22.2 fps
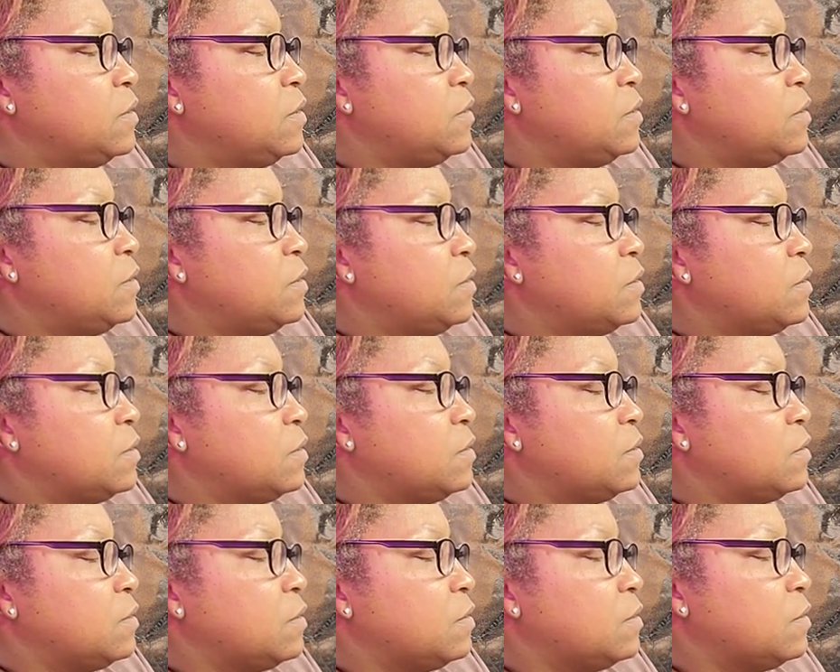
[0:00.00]

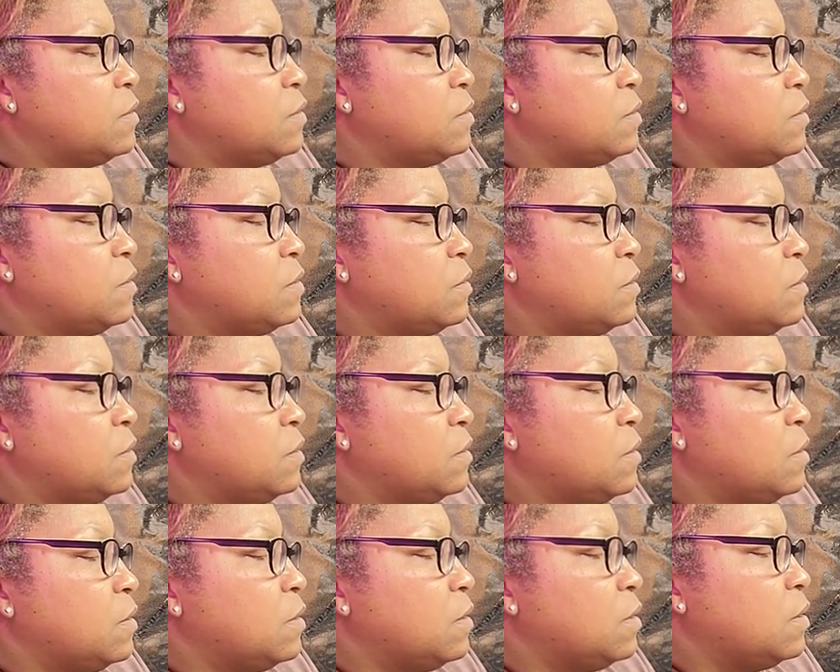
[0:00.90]

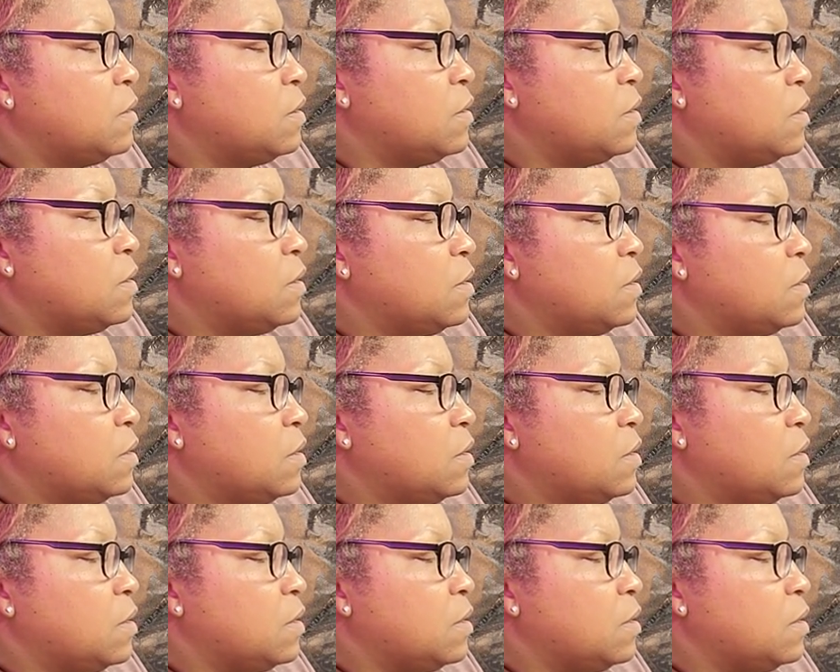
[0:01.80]

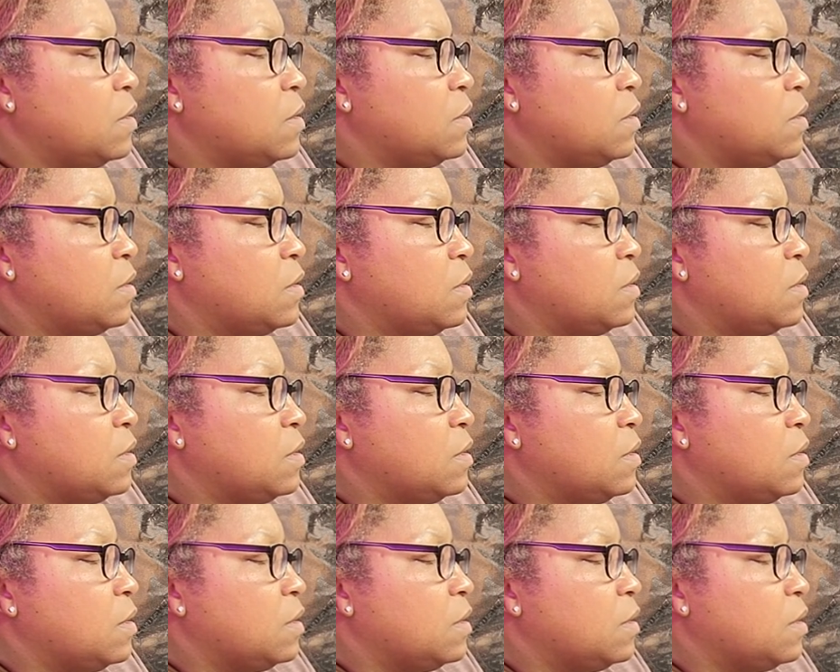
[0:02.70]

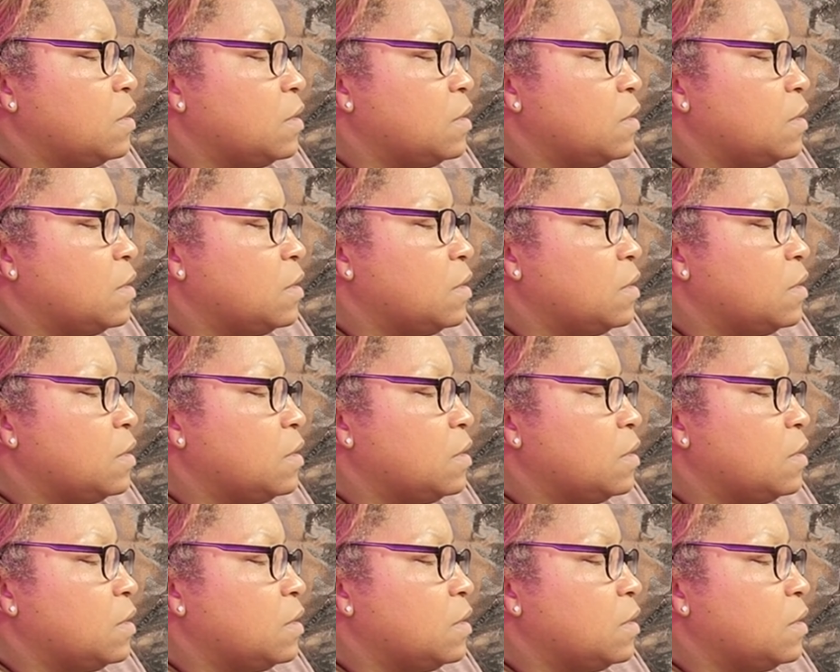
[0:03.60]
Nobody speaks.